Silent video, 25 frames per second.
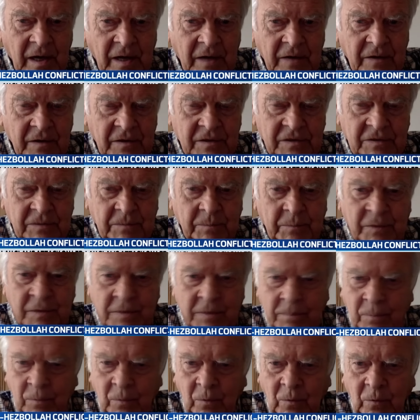and as a
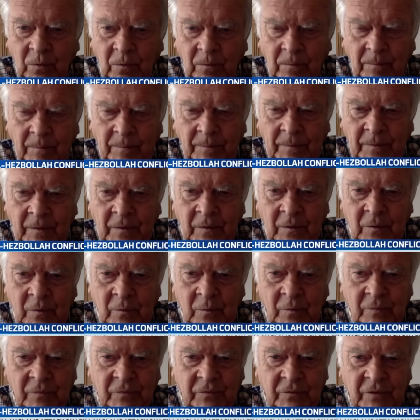people
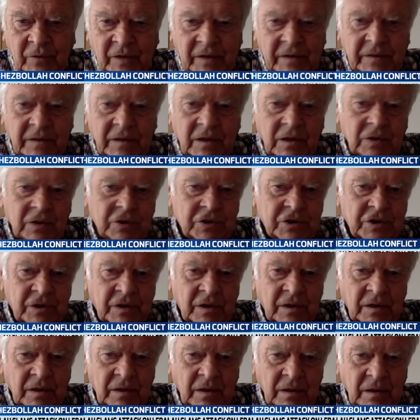with great
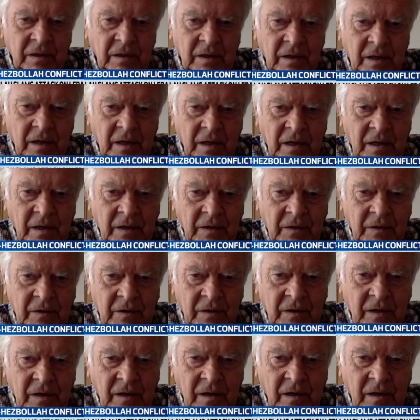culture
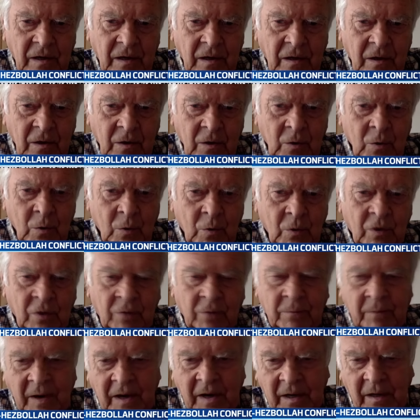and who
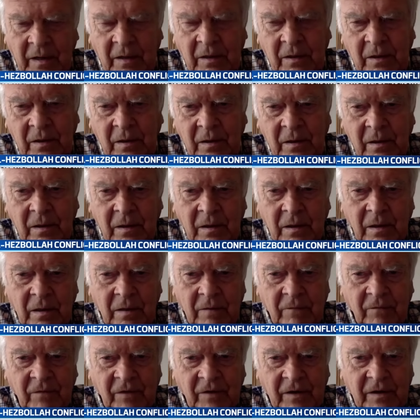can make
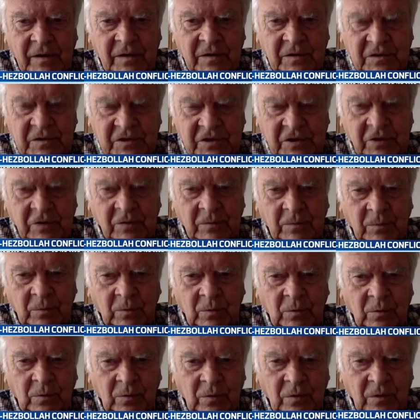a very
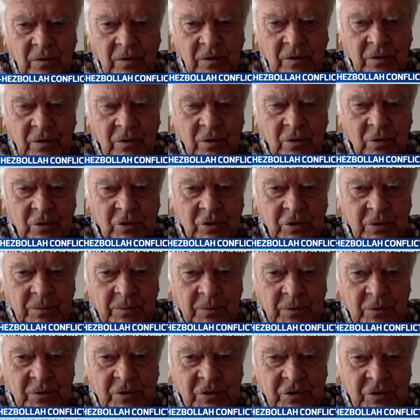considerable
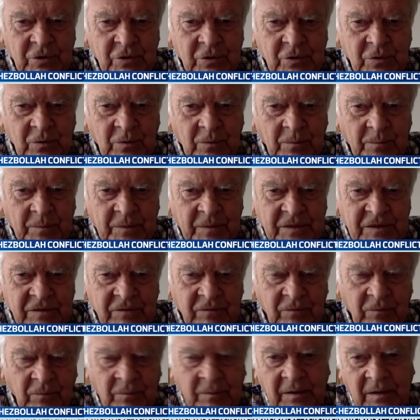contribution to a
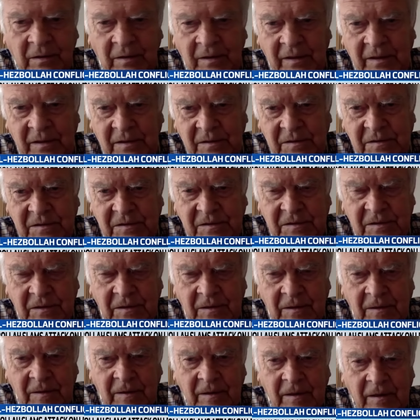peaceful Middle East.
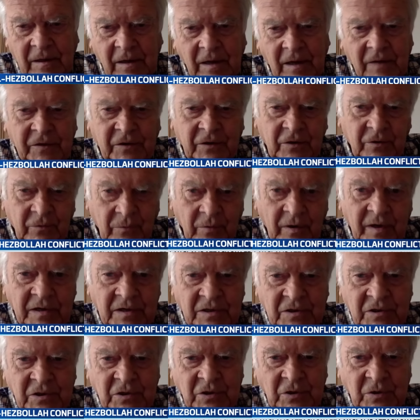And I think they're
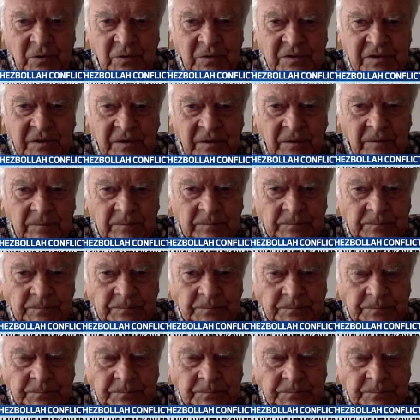ready to do so.